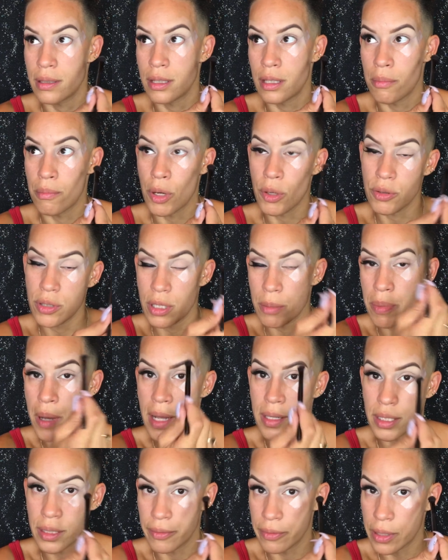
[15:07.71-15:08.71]
the most
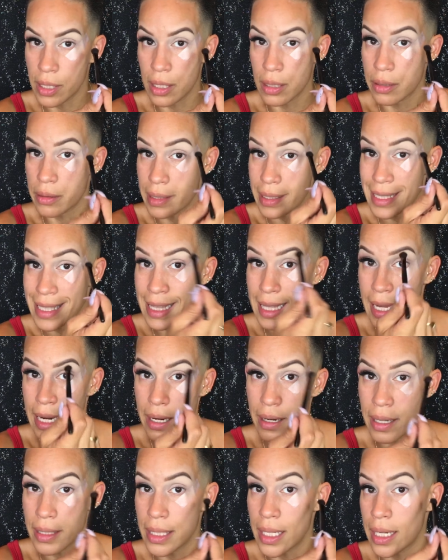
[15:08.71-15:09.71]
depositive color is
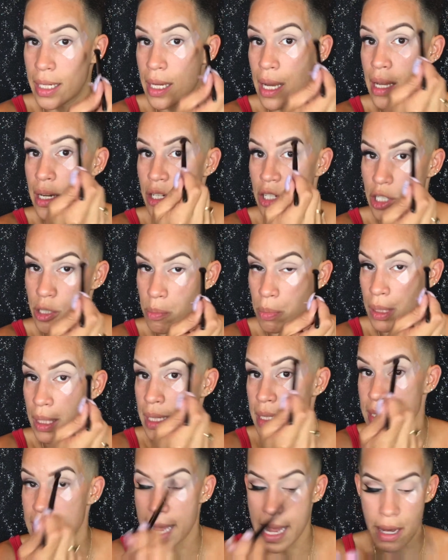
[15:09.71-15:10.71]
there, and then it kind of just
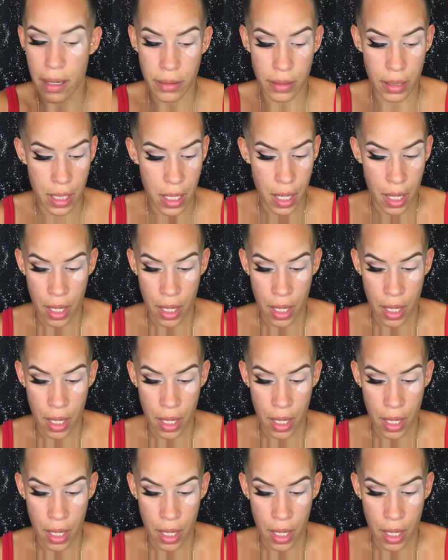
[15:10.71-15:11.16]
blends out.